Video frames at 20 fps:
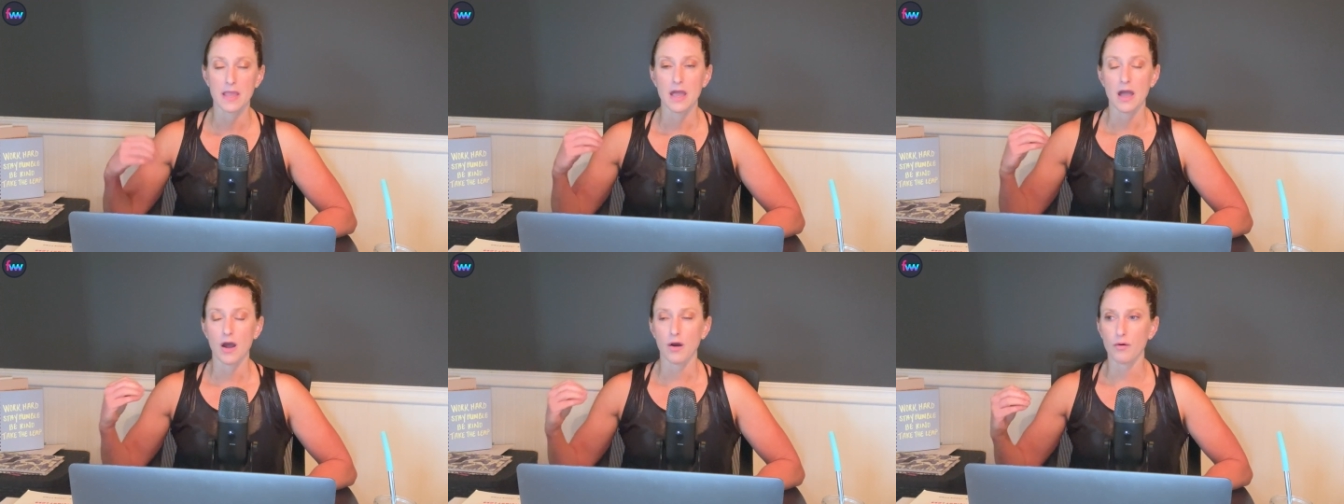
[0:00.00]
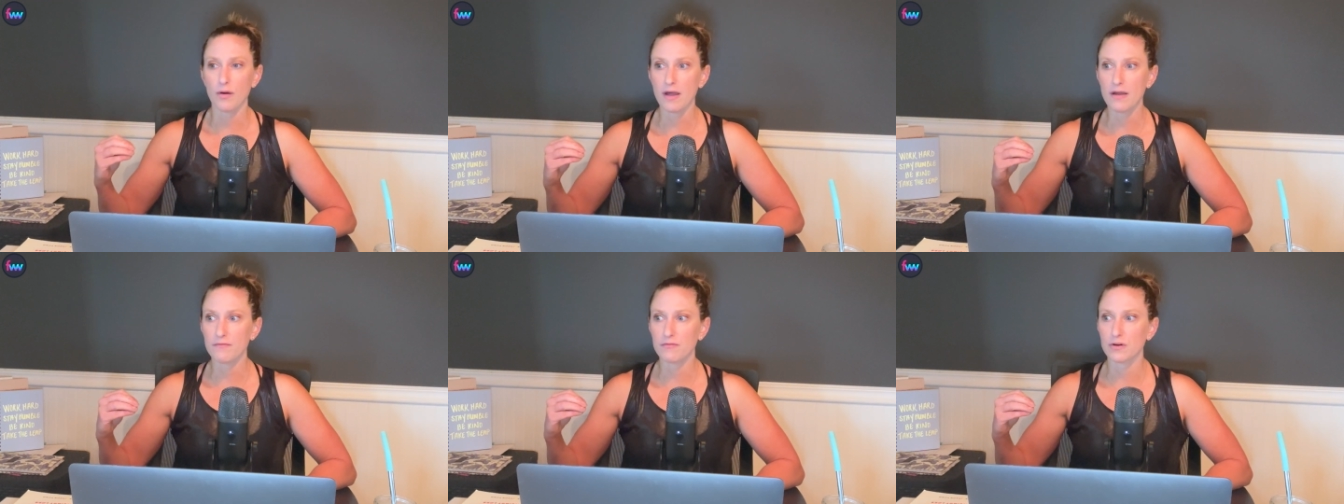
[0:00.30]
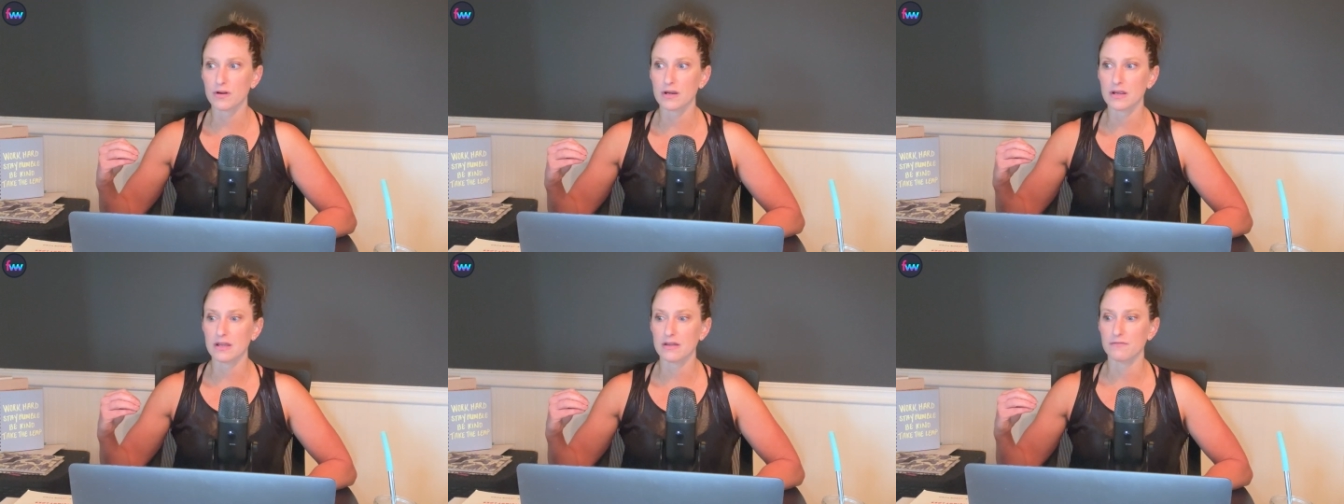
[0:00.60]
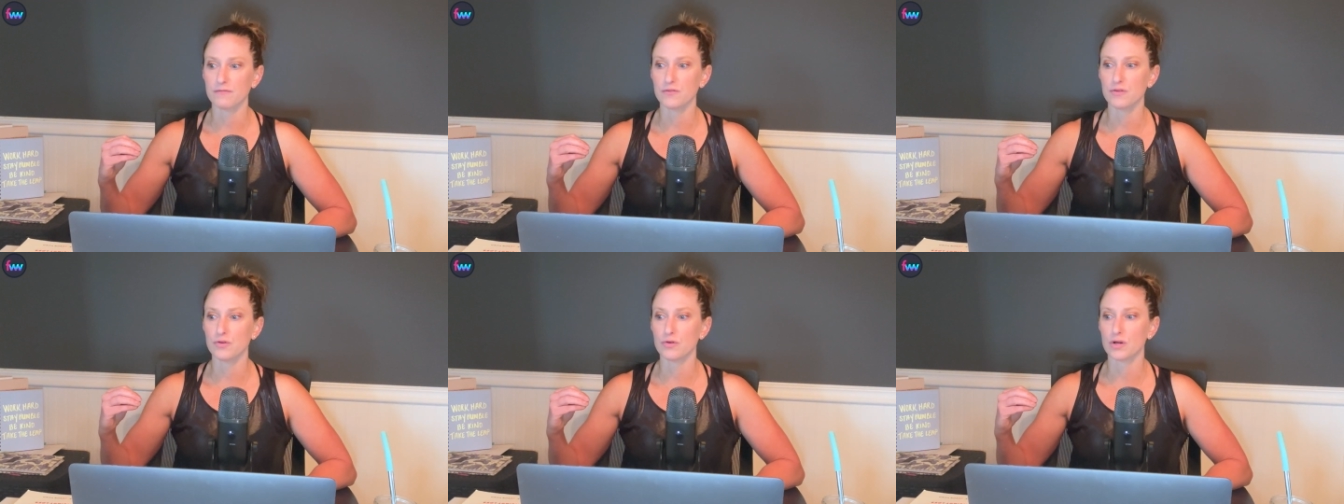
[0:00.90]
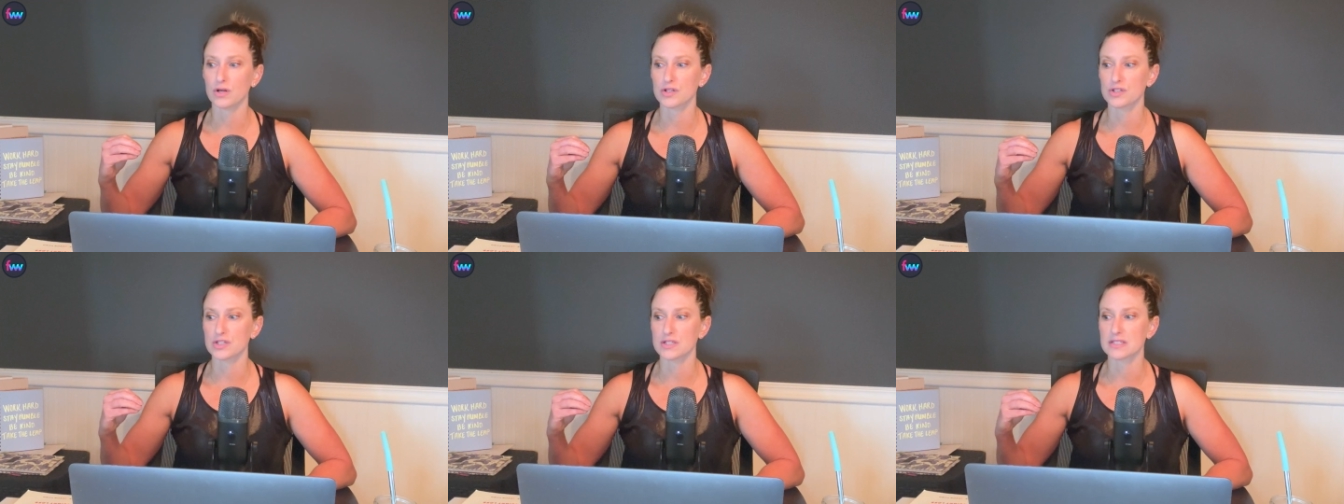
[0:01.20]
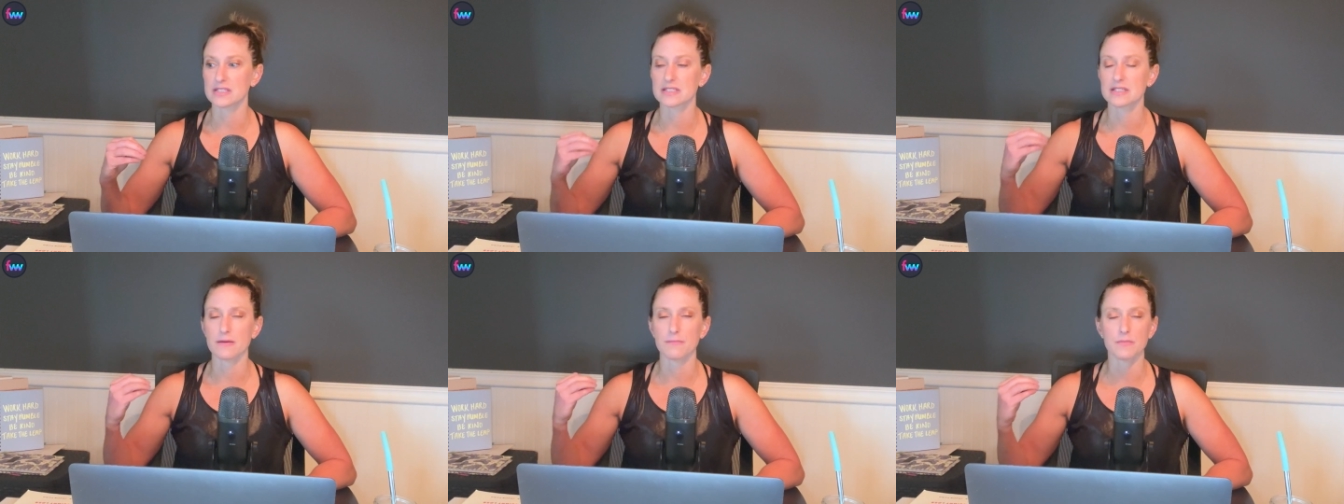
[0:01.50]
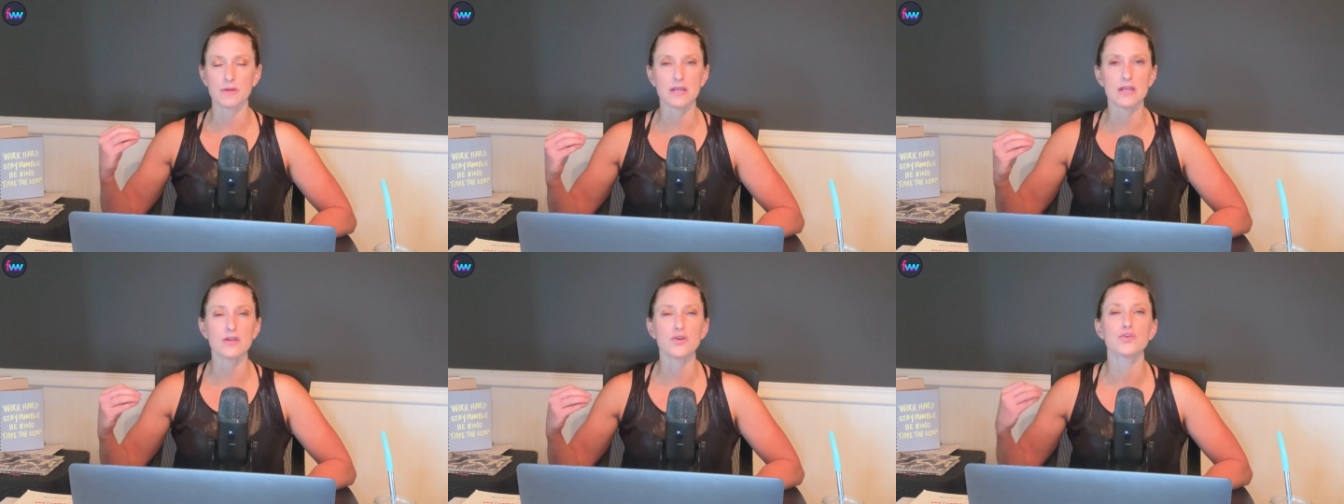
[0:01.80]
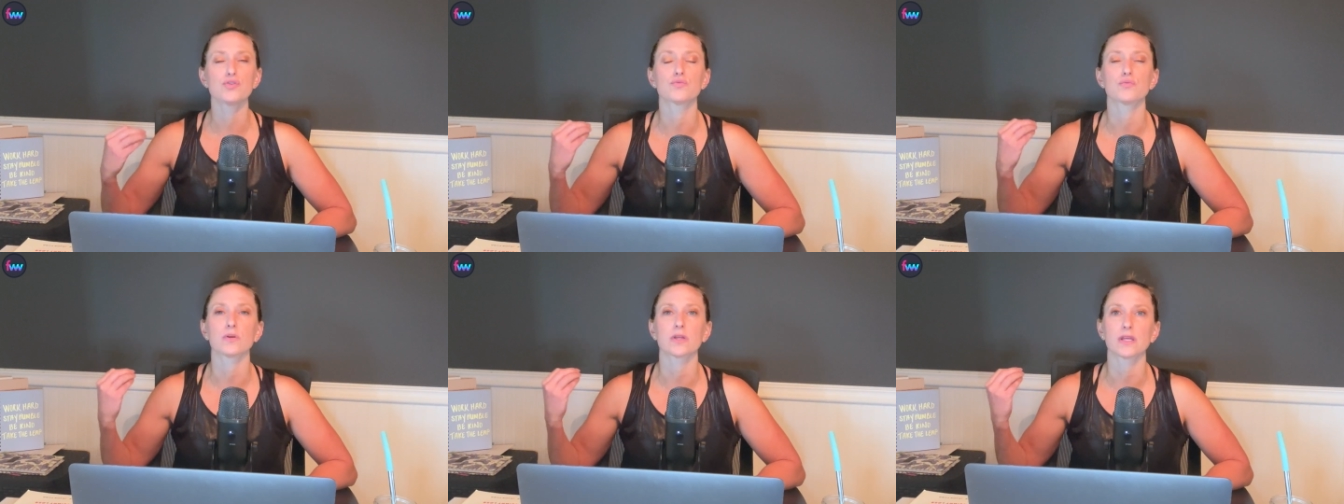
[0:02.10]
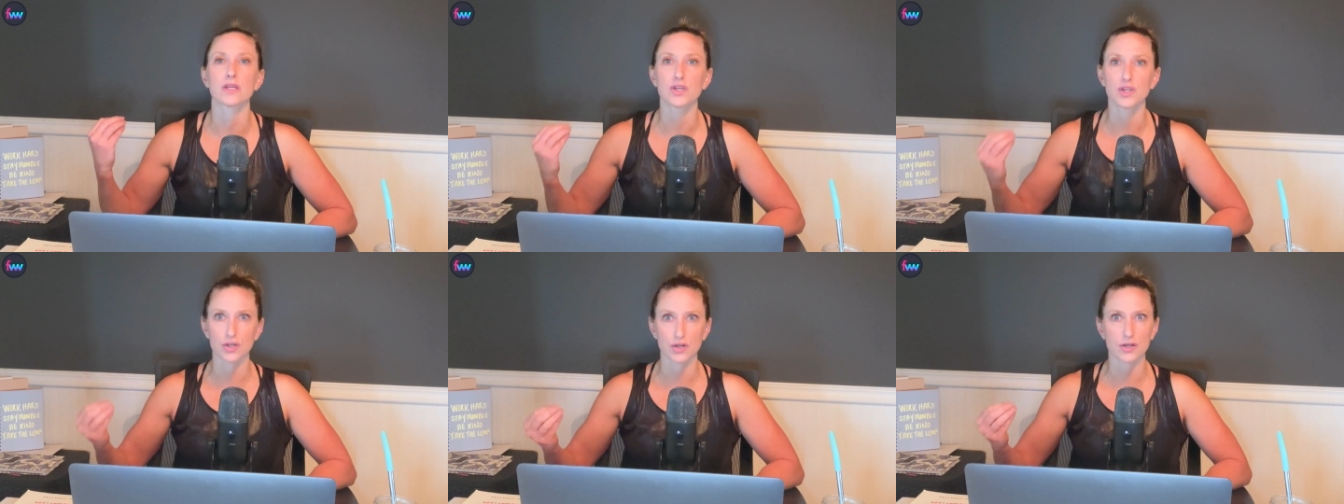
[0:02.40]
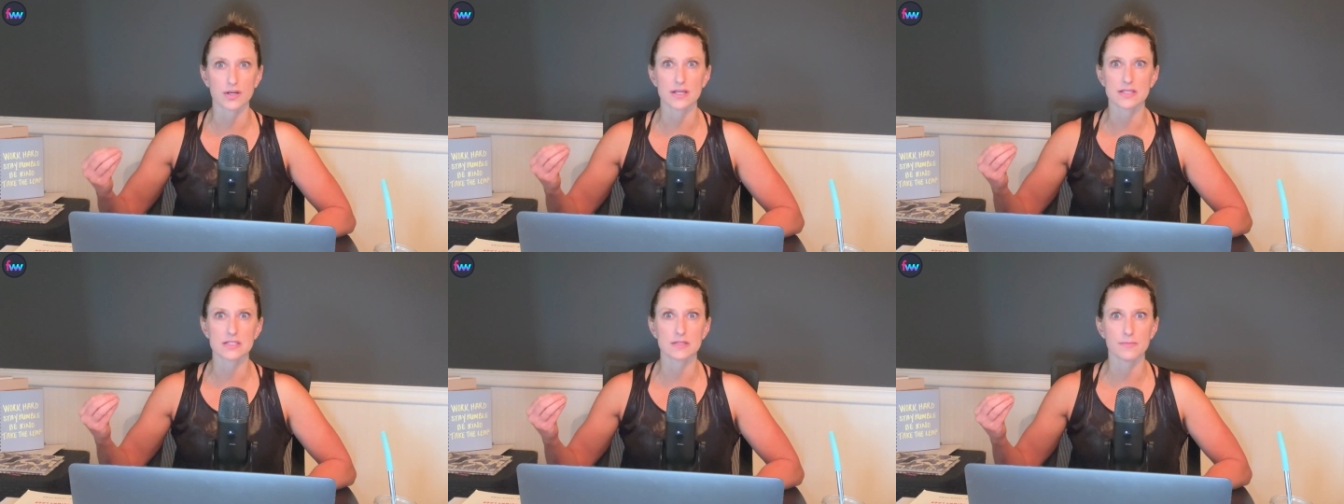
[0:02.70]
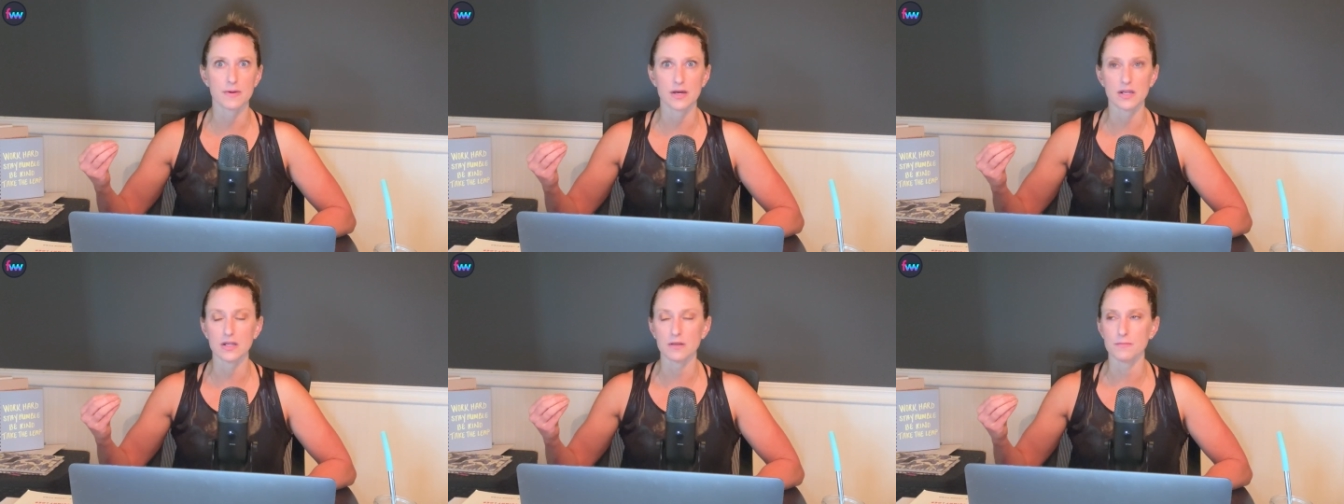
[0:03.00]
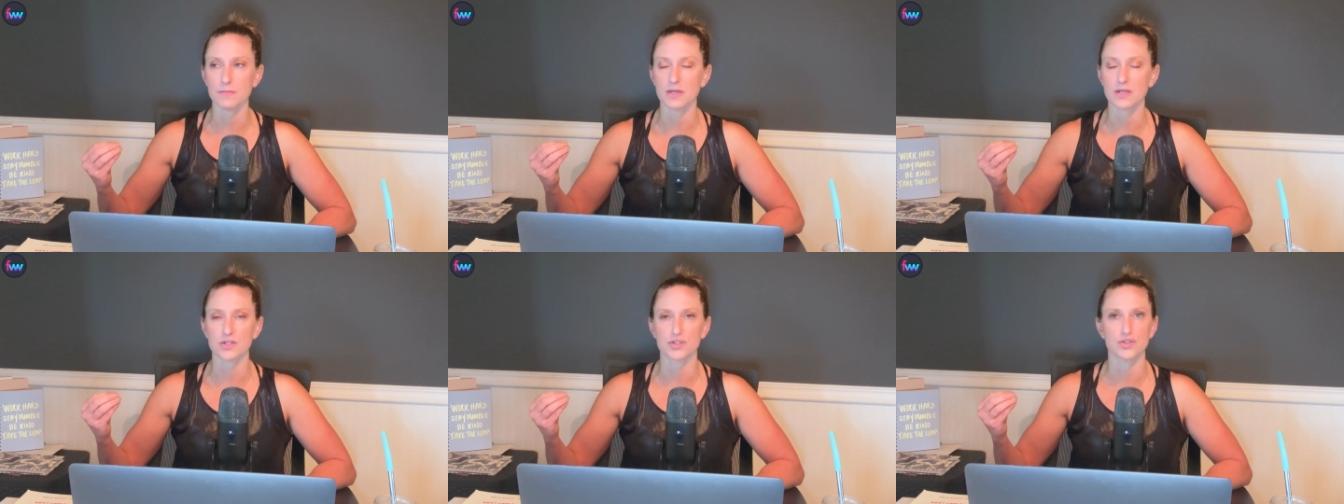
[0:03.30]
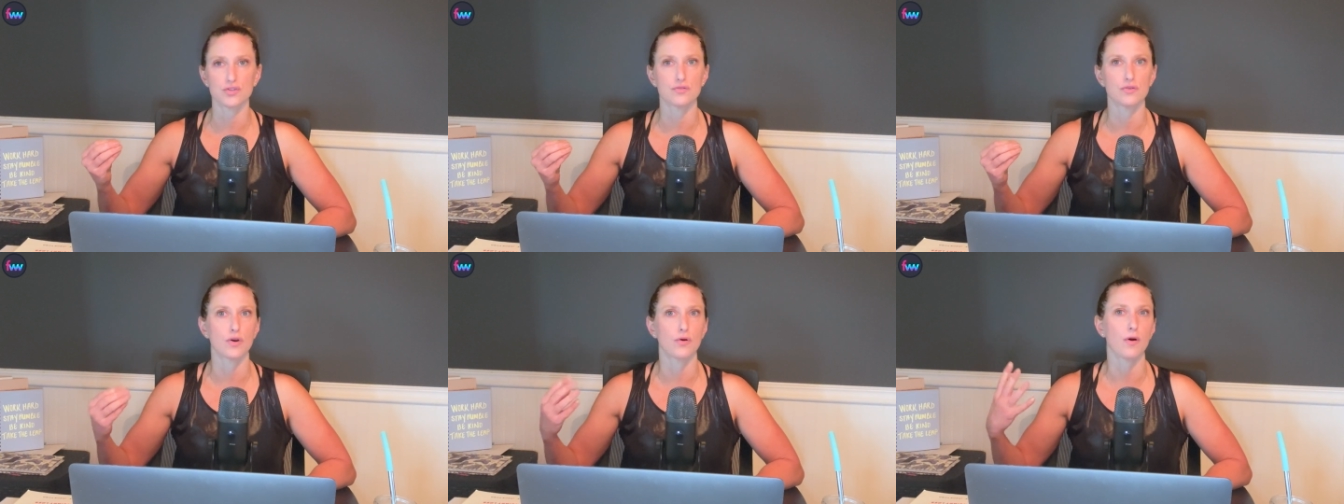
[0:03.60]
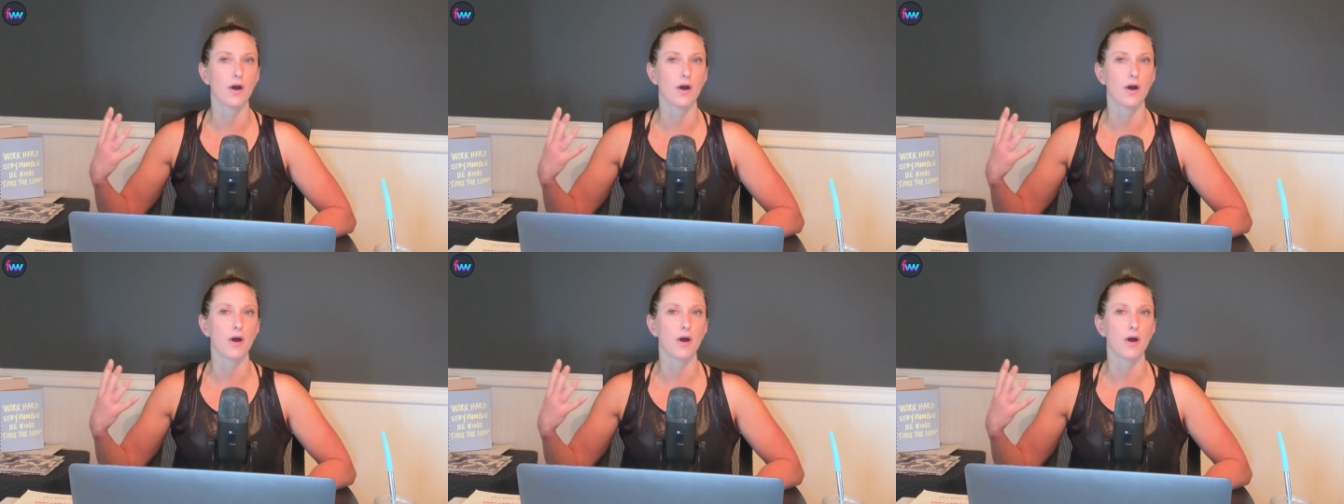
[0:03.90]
However, if you're just somebody who's really curious about it because you know